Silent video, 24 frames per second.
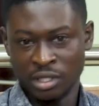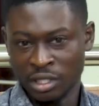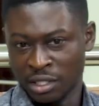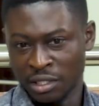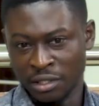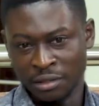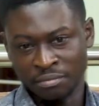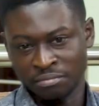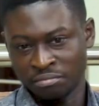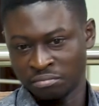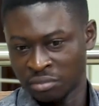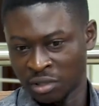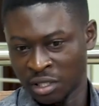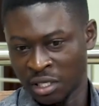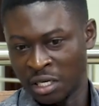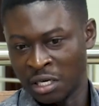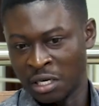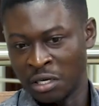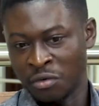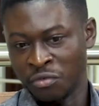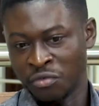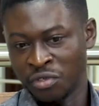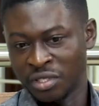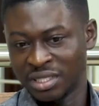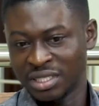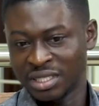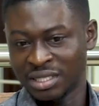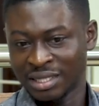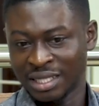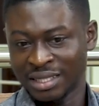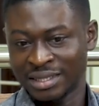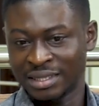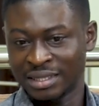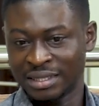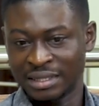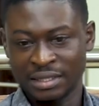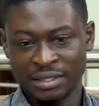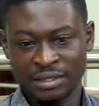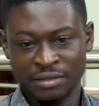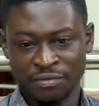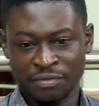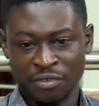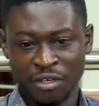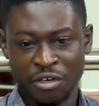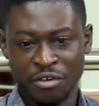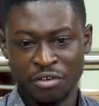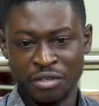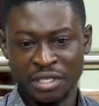uh, a uh, reason that is
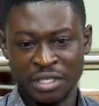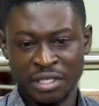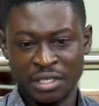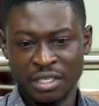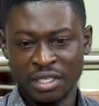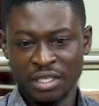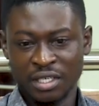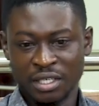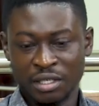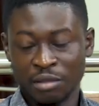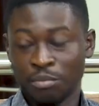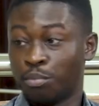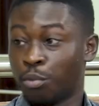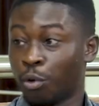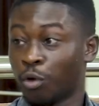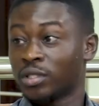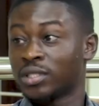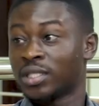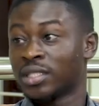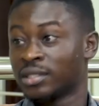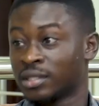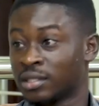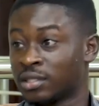very important,